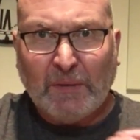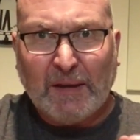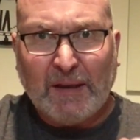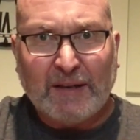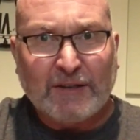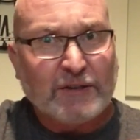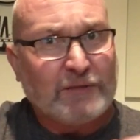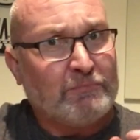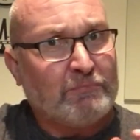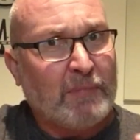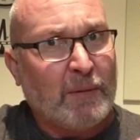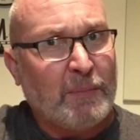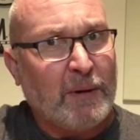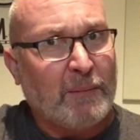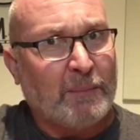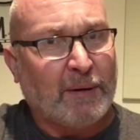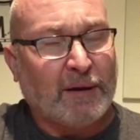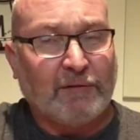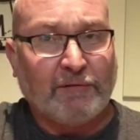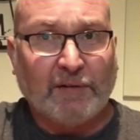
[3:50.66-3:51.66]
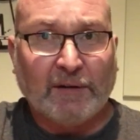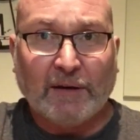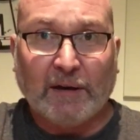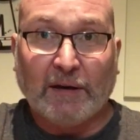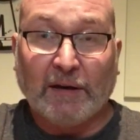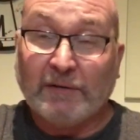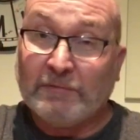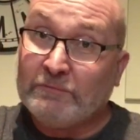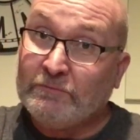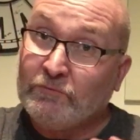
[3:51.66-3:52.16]
Yes, maybe a bit of
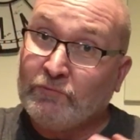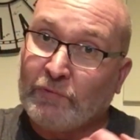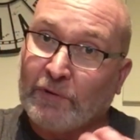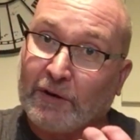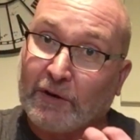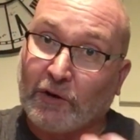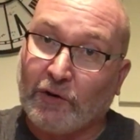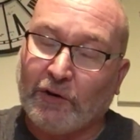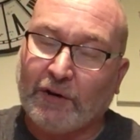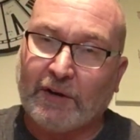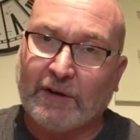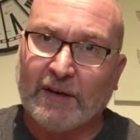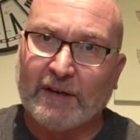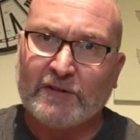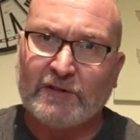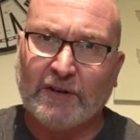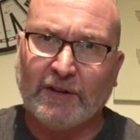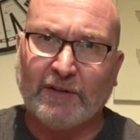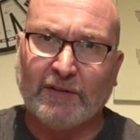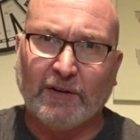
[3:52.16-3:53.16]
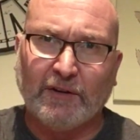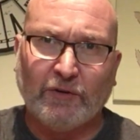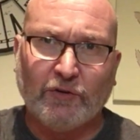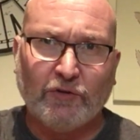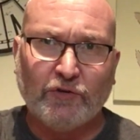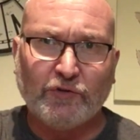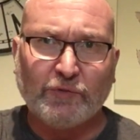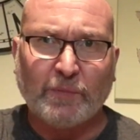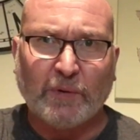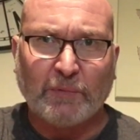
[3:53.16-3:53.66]
vanilla that I got initially in the
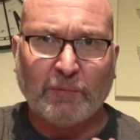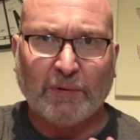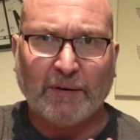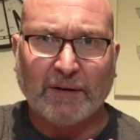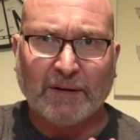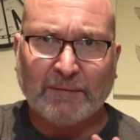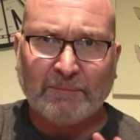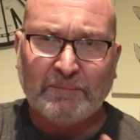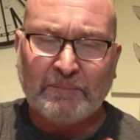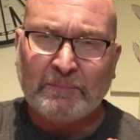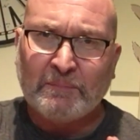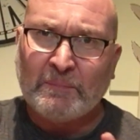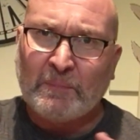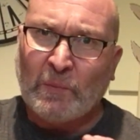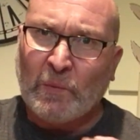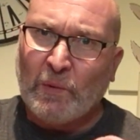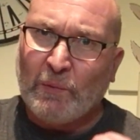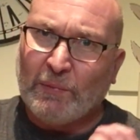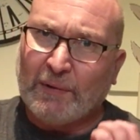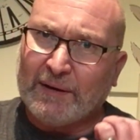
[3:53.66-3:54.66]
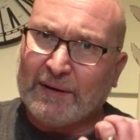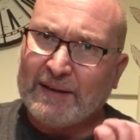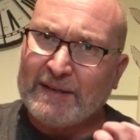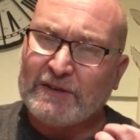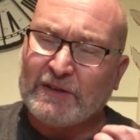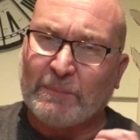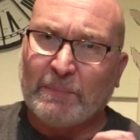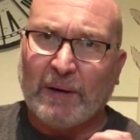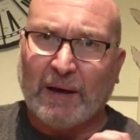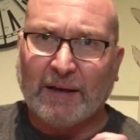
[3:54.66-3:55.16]
nose, but when it
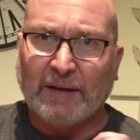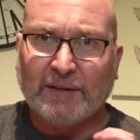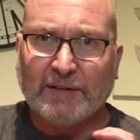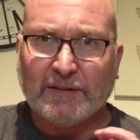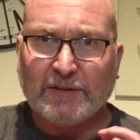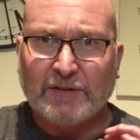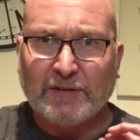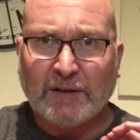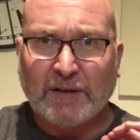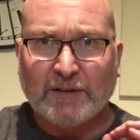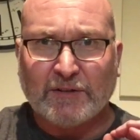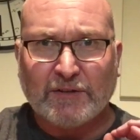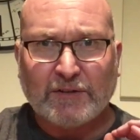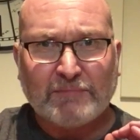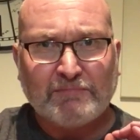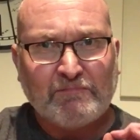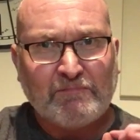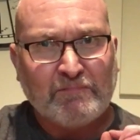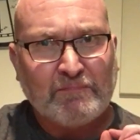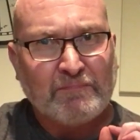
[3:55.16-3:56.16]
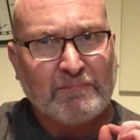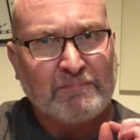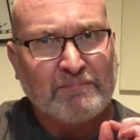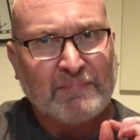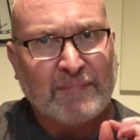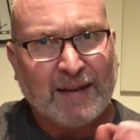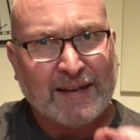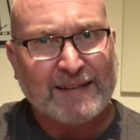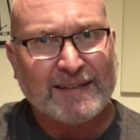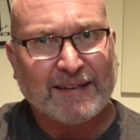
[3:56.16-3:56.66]
hits the palate, it's
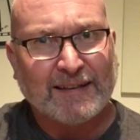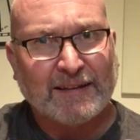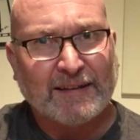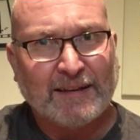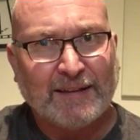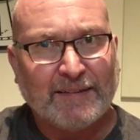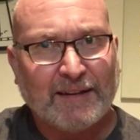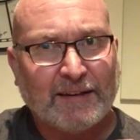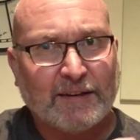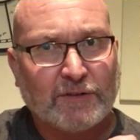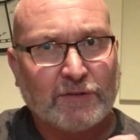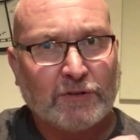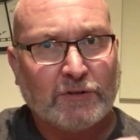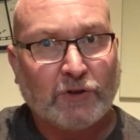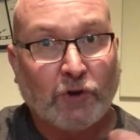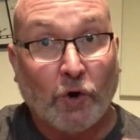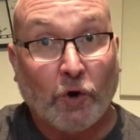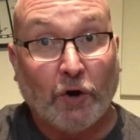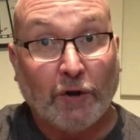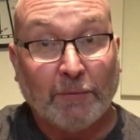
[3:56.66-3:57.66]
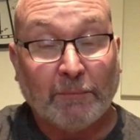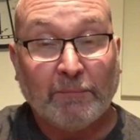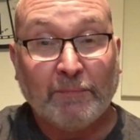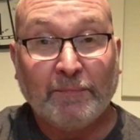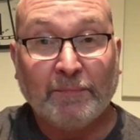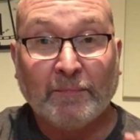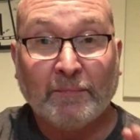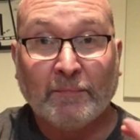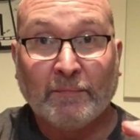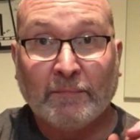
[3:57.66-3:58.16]
hits it and then it's gone.
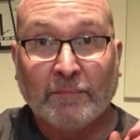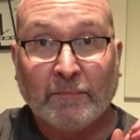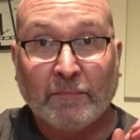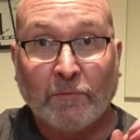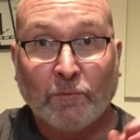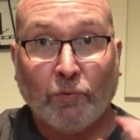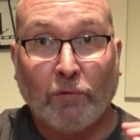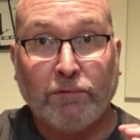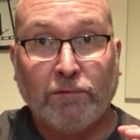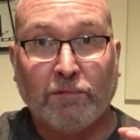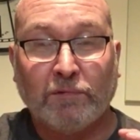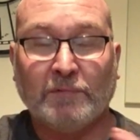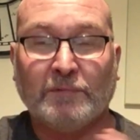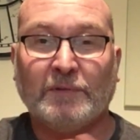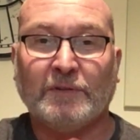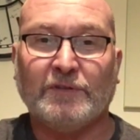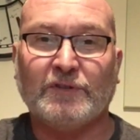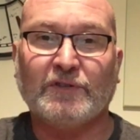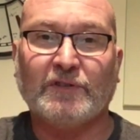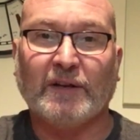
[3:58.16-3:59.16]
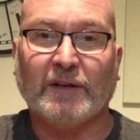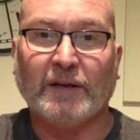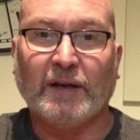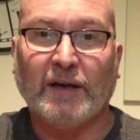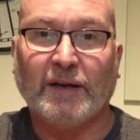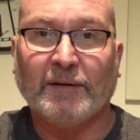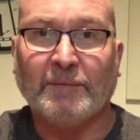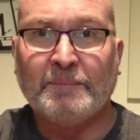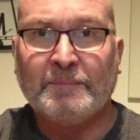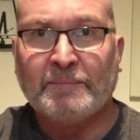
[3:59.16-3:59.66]
Oof, just like
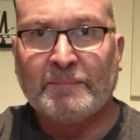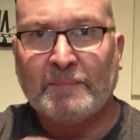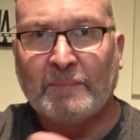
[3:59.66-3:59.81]
that.